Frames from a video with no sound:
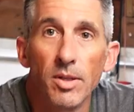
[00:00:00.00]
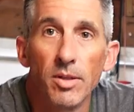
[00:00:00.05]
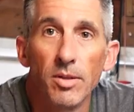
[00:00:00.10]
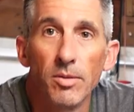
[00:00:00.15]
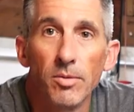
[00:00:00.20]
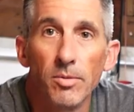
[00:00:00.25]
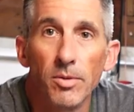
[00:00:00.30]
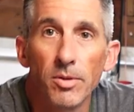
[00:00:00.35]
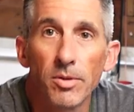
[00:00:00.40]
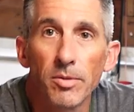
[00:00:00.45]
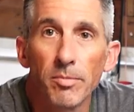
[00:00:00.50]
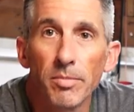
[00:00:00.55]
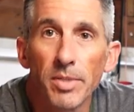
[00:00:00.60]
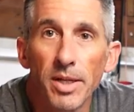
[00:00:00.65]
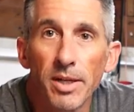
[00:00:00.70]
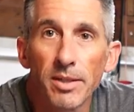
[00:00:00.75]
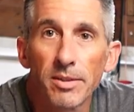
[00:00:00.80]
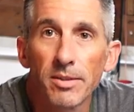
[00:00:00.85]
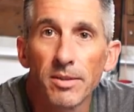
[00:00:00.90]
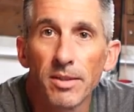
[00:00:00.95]
Welcome
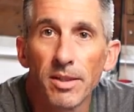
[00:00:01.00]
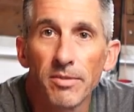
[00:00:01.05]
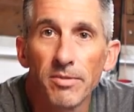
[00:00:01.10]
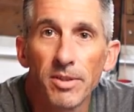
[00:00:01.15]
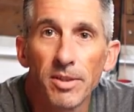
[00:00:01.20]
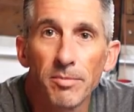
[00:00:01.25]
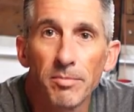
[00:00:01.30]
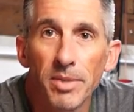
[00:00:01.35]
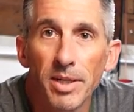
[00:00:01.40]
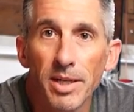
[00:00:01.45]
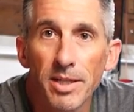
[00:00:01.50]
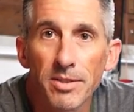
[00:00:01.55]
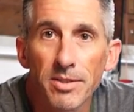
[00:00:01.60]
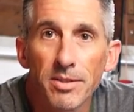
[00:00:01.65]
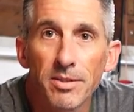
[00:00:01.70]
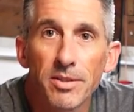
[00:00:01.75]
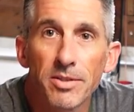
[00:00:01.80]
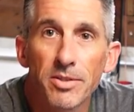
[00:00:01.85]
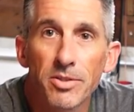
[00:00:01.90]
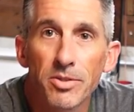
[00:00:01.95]
back to Level Up
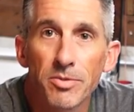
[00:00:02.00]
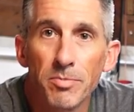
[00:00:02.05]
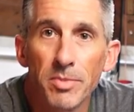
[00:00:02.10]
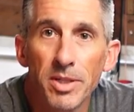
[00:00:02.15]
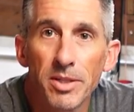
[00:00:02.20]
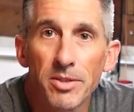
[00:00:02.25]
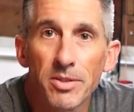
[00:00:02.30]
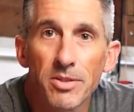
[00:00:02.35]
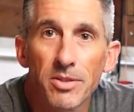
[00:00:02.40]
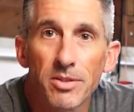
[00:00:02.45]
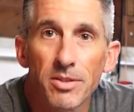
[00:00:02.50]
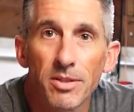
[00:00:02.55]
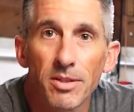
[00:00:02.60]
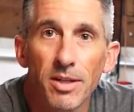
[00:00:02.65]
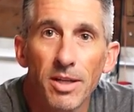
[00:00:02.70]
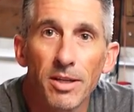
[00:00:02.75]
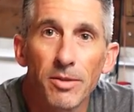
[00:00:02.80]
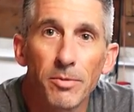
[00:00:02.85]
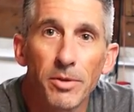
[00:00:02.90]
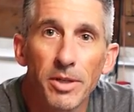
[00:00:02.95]
Bassin. This is Mitz,
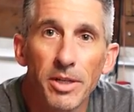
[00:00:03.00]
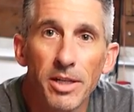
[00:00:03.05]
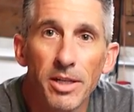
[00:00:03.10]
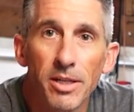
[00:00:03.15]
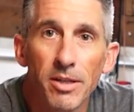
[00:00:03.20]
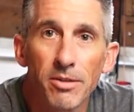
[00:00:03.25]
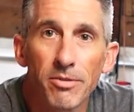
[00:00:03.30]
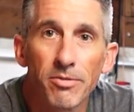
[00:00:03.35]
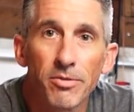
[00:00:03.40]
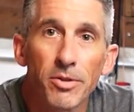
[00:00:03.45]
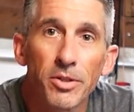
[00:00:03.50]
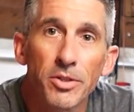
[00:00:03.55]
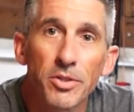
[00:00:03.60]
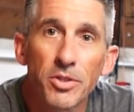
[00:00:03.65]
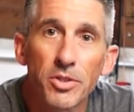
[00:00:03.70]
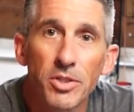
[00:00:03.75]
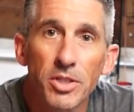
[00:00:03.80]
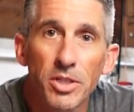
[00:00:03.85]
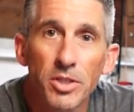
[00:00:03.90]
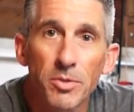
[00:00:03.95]
and we're here for a
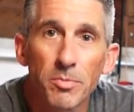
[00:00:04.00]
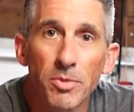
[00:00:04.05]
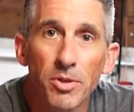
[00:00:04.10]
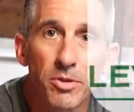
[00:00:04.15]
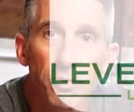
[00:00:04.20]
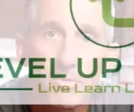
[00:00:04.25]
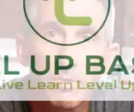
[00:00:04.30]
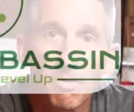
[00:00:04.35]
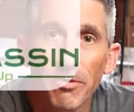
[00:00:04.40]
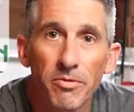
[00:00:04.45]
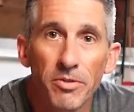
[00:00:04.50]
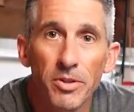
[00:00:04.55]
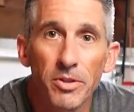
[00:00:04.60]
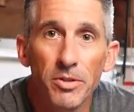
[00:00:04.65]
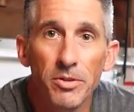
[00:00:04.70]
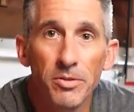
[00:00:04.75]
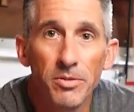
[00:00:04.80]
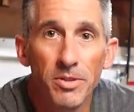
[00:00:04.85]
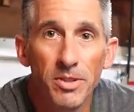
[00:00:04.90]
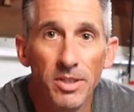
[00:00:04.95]
6-month
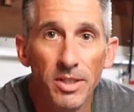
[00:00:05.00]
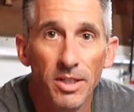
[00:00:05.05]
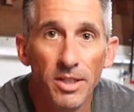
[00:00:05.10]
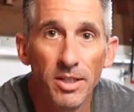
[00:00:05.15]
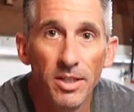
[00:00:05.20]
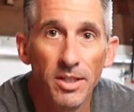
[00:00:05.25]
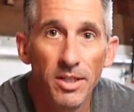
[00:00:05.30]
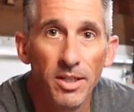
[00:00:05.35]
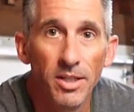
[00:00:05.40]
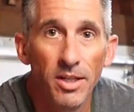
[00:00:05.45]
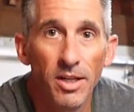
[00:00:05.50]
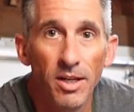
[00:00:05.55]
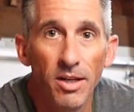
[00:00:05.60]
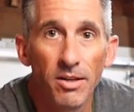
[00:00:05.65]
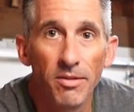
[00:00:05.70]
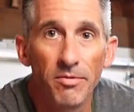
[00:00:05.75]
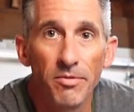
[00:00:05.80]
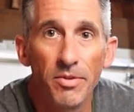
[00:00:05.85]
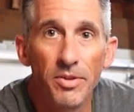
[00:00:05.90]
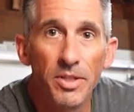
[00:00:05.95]
review
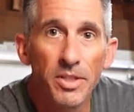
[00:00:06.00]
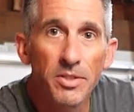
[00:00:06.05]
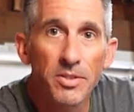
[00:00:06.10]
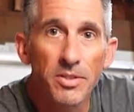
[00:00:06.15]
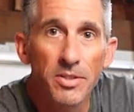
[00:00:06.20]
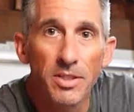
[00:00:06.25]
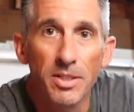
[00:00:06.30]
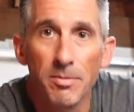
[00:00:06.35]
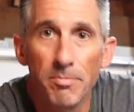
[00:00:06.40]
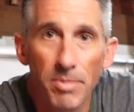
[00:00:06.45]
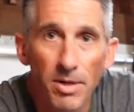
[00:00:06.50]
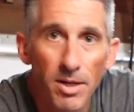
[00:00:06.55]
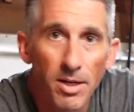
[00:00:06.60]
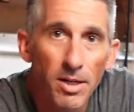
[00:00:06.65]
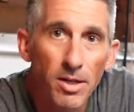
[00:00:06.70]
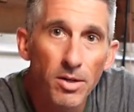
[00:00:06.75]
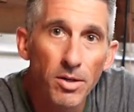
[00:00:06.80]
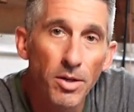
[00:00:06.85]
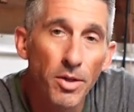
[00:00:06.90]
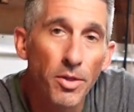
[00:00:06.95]
of this
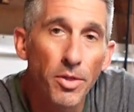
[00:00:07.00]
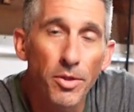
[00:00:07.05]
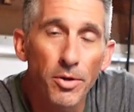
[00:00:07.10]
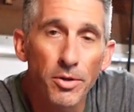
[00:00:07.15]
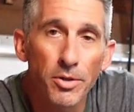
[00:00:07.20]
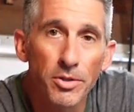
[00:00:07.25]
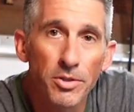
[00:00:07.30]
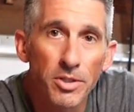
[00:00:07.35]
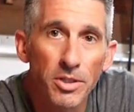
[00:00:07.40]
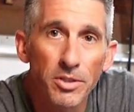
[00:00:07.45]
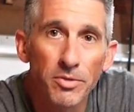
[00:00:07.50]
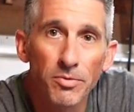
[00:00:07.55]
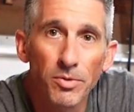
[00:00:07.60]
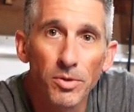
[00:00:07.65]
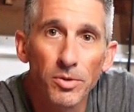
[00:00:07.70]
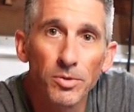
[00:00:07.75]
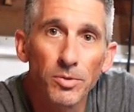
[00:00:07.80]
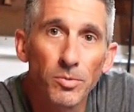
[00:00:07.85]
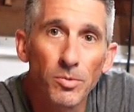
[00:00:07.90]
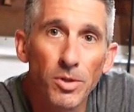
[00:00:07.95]
Epoch 36
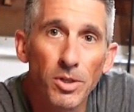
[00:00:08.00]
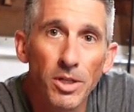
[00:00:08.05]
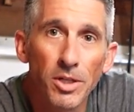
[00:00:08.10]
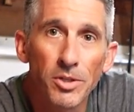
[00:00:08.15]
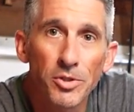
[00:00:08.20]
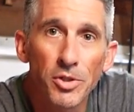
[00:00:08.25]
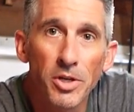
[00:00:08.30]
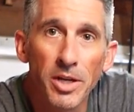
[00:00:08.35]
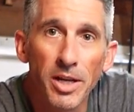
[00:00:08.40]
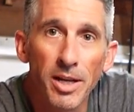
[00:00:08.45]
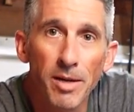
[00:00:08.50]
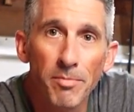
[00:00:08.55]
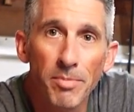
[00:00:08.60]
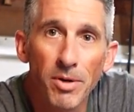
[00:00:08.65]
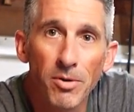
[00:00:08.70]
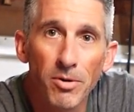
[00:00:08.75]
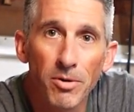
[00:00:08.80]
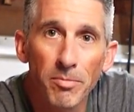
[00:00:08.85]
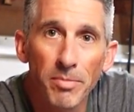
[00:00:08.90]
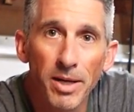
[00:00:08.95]
volt 100 amp
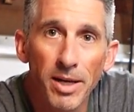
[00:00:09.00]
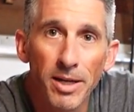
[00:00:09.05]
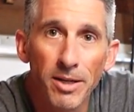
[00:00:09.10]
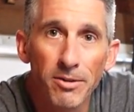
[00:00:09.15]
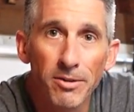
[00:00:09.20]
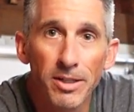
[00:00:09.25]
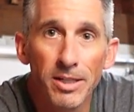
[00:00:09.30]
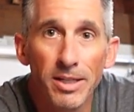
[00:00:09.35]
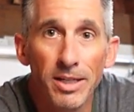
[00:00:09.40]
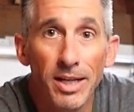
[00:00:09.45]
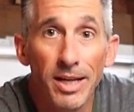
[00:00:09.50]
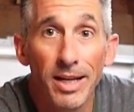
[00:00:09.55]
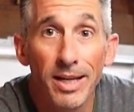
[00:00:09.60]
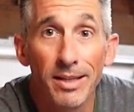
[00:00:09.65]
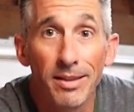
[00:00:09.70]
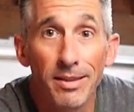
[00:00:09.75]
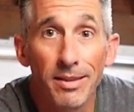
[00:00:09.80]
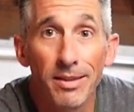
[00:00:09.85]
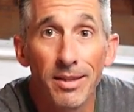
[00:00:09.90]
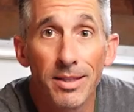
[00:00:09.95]
hour battery
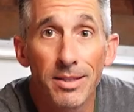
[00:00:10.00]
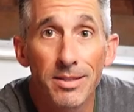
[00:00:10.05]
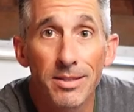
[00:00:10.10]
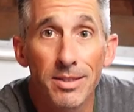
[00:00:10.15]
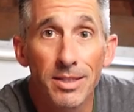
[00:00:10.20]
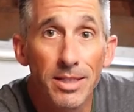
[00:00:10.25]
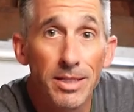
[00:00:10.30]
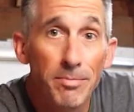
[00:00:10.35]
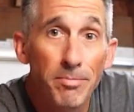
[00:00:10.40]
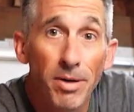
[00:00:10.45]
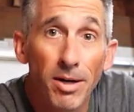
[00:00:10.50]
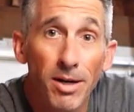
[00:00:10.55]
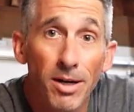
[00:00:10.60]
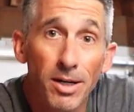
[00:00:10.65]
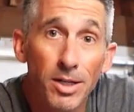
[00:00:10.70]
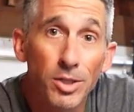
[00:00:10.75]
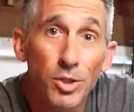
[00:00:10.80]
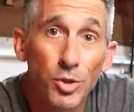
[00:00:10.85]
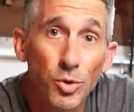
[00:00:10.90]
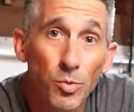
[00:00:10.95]
and this
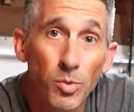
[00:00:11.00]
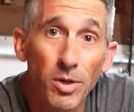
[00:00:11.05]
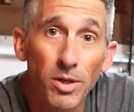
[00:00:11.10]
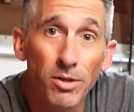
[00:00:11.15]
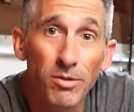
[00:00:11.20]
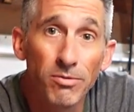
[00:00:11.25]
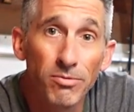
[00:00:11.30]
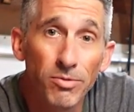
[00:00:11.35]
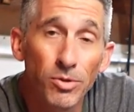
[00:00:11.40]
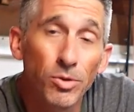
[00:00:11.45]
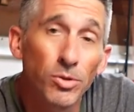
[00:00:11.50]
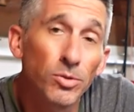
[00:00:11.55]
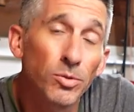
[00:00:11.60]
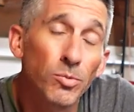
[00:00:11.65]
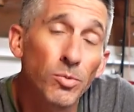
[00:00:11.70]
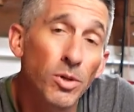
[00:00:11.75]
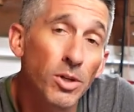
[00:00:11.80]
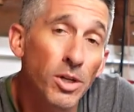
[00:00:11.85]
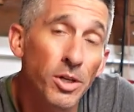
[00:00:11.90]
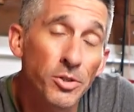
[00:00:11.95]
Epoch 12 volt
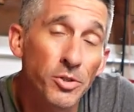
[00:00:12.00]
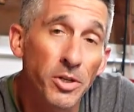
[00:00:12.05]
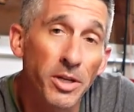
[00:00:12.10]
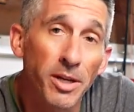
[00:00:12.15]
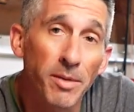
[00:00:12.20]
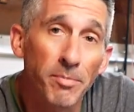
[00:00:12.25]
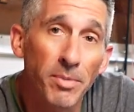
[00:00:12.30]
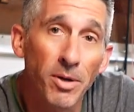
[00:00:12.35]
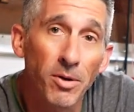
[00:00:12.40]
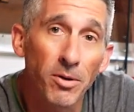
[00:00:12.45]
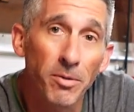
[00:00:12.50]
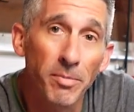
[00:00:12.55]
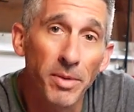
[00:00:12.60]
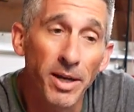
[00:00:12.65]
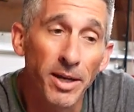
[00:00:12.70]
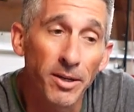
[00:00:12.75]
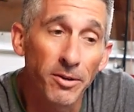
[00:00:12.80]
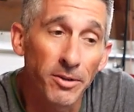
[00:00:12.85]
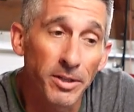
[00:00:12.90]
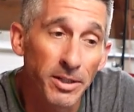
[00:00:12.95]
100 amp hour
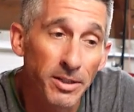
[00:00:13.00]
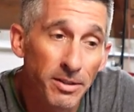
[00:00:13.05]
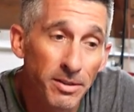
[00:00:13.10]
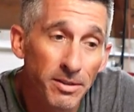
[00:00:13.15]
battery.